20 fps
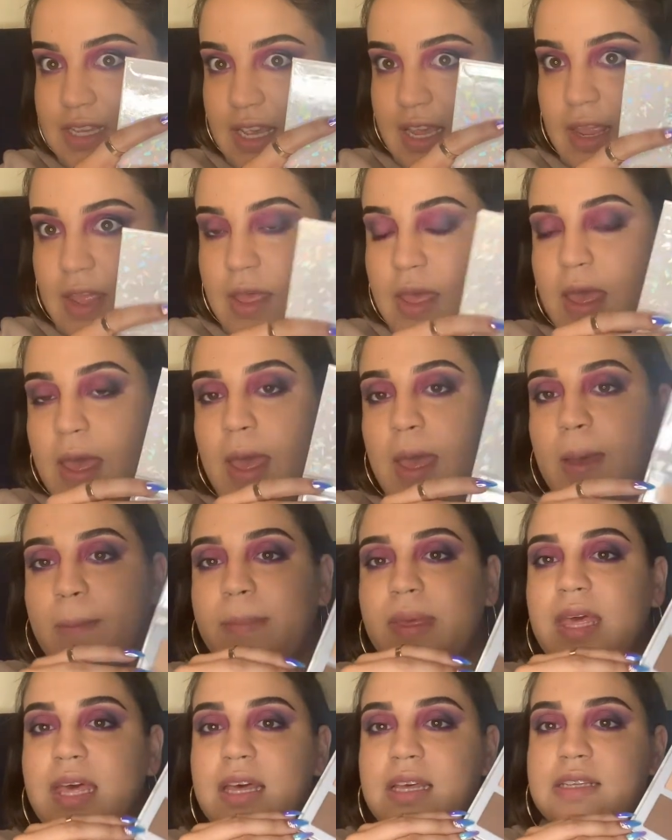it
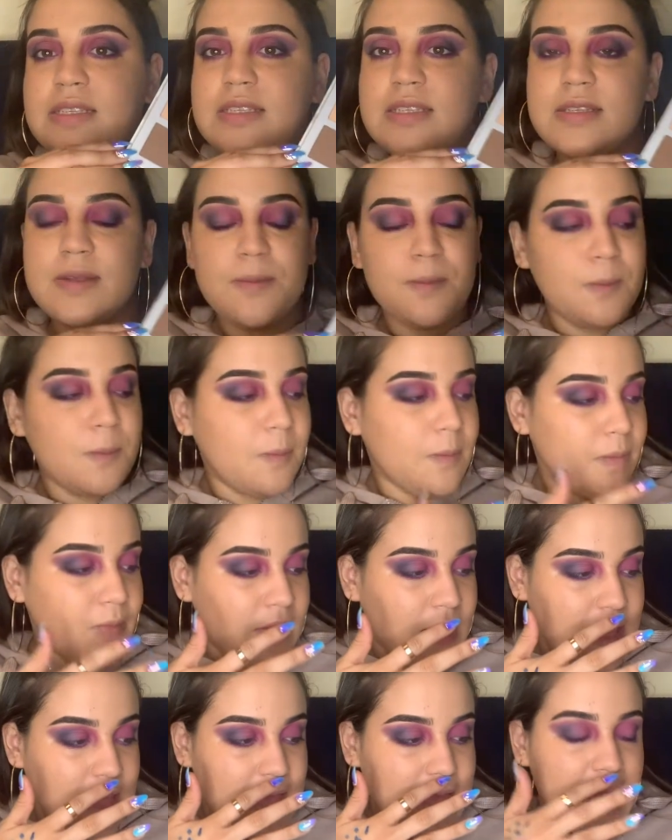because
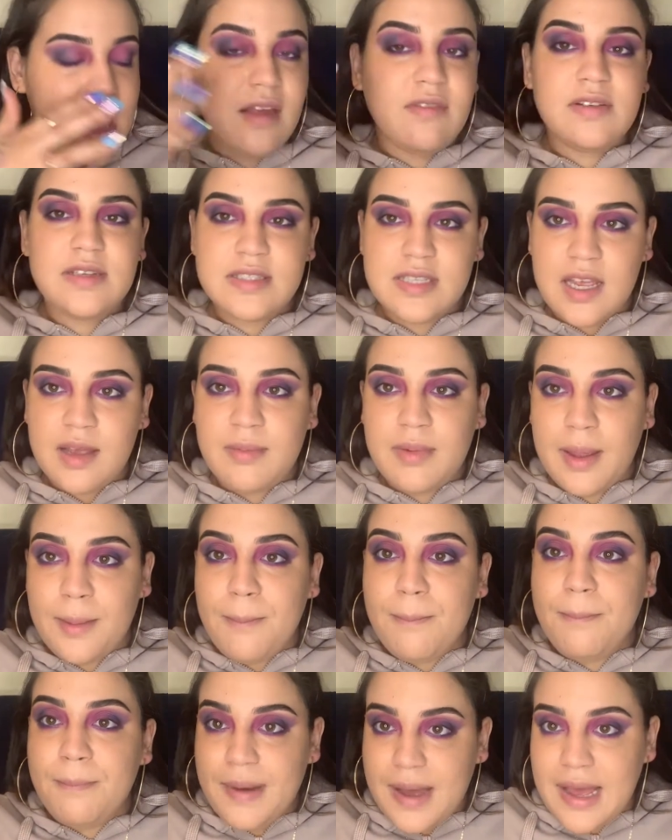every time I
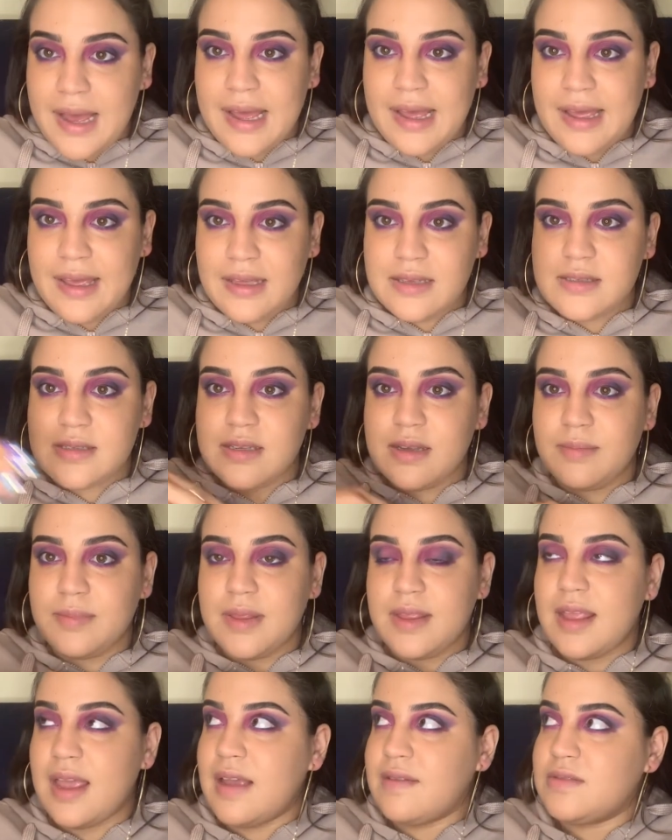buy
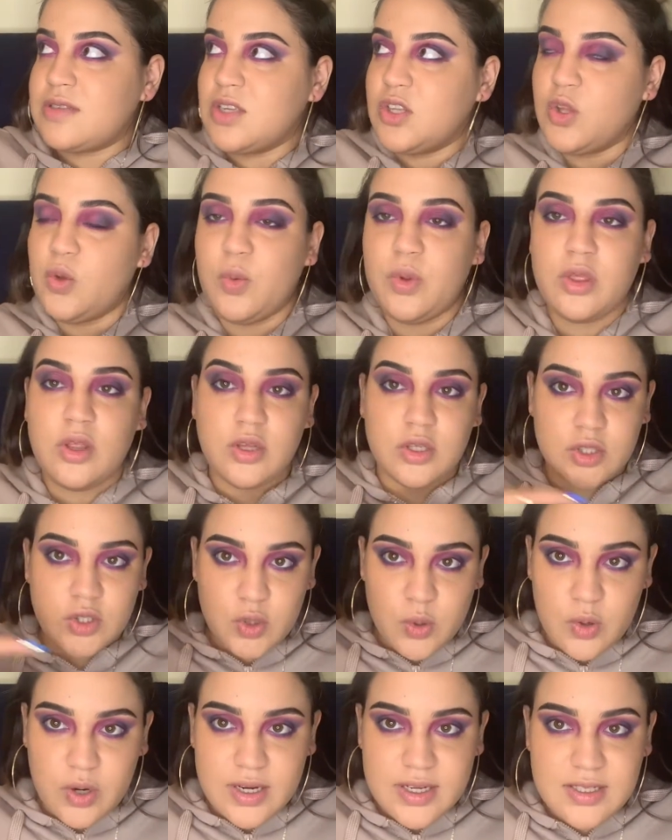something that has to do with
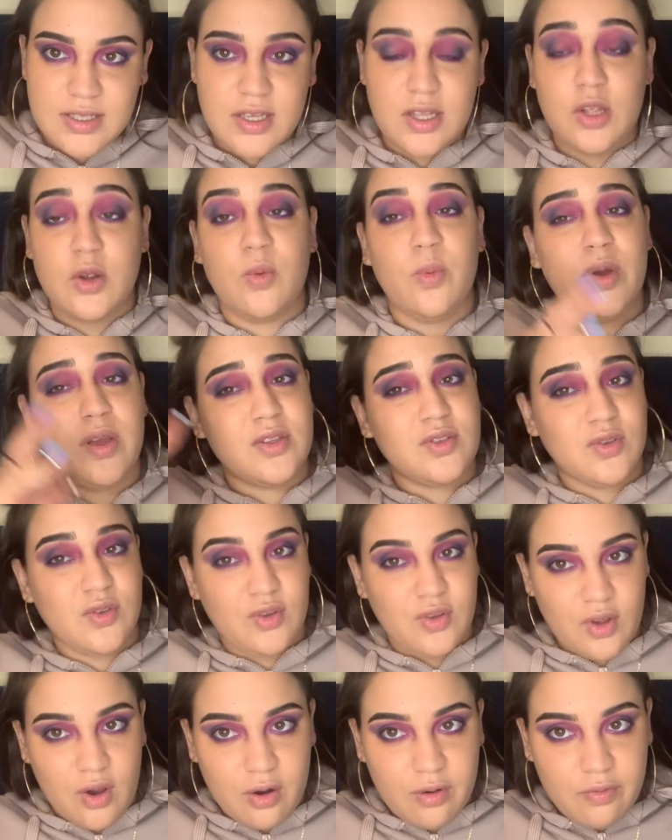contour, is either way too
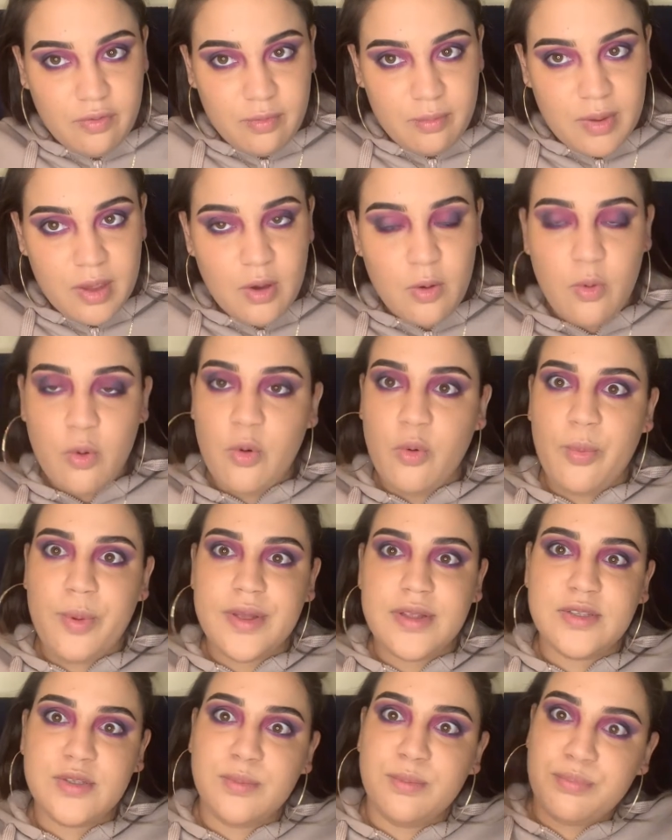dark for me or way
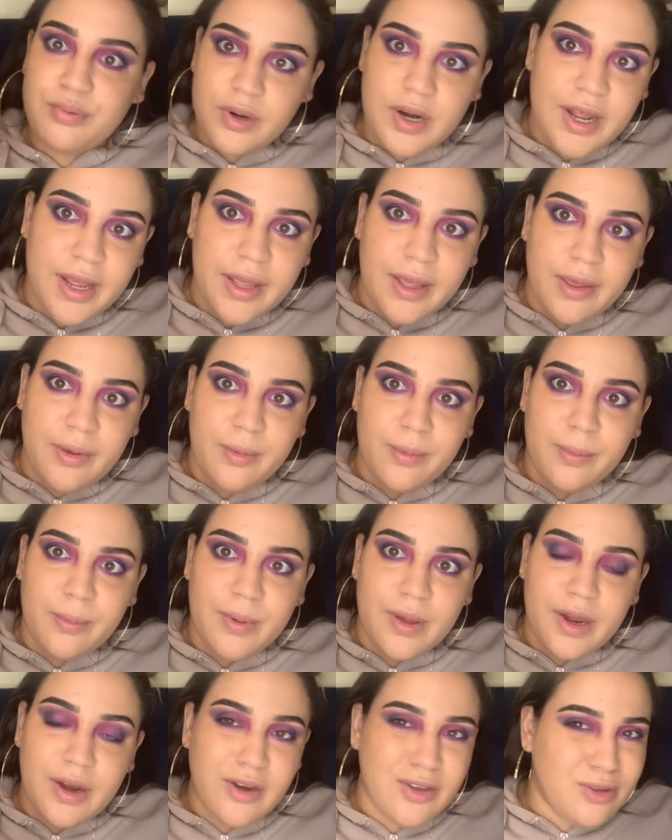too bright,
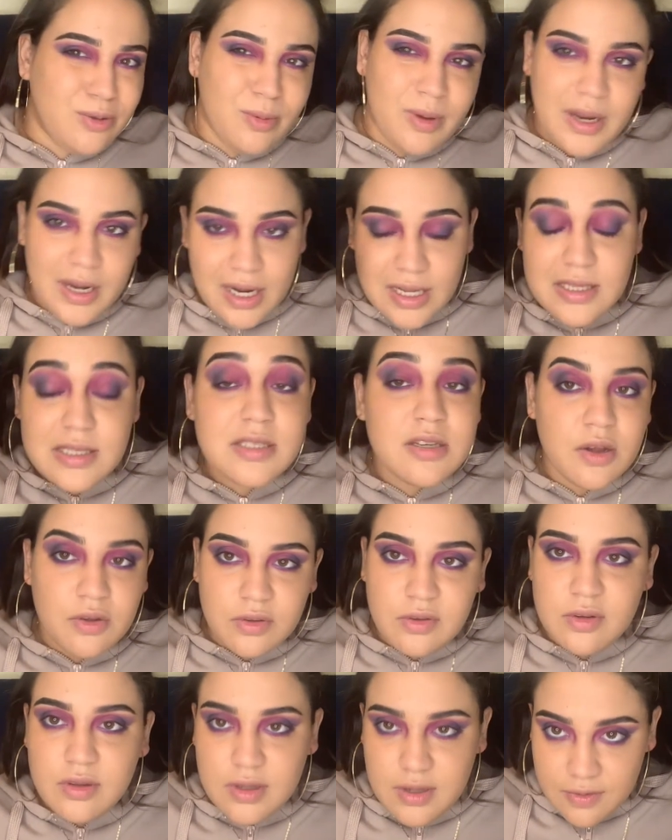where you cannot tell
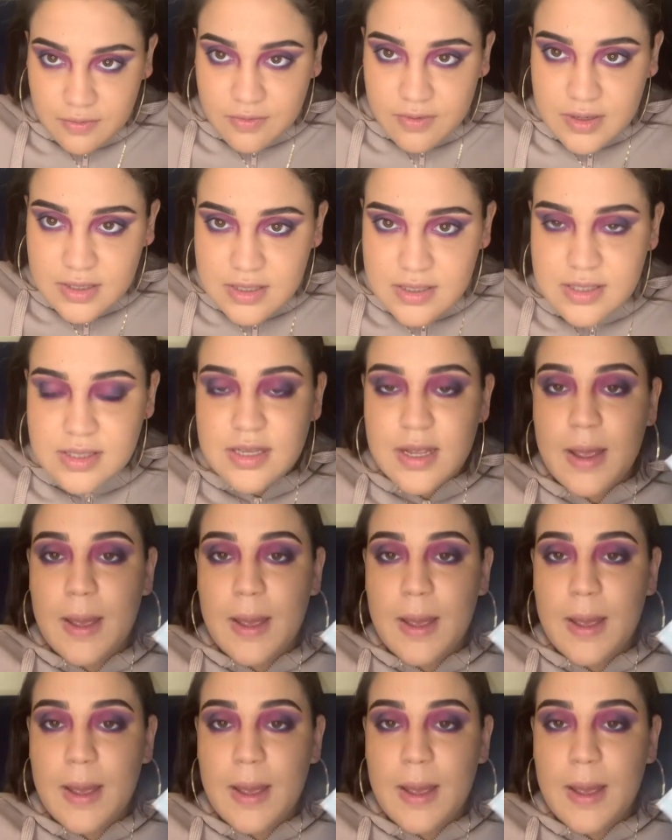the difference.